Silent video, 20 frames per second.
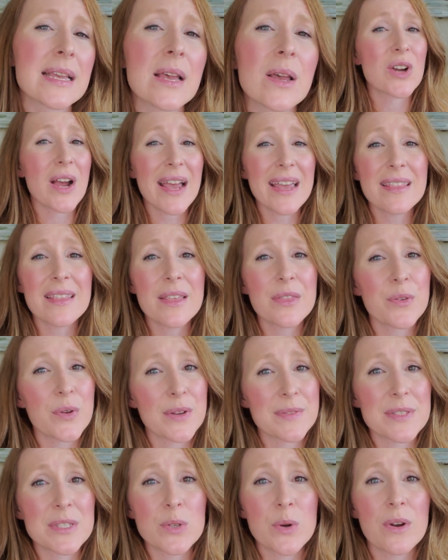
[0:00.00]
try the
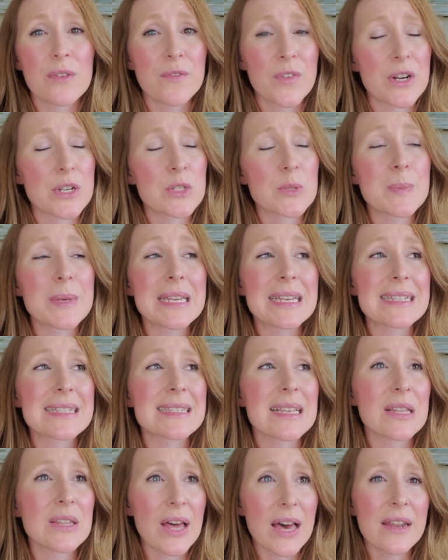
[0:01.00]
thrift store first, because
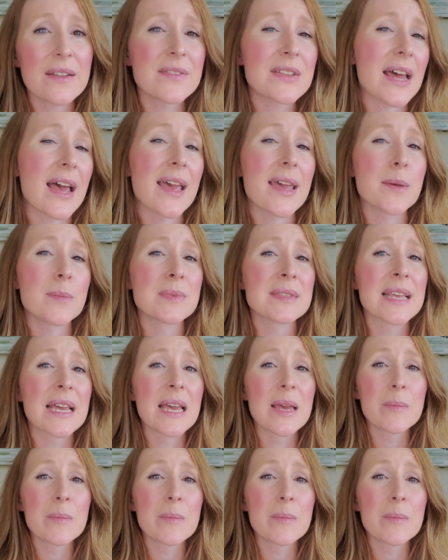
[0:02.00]
a lot of times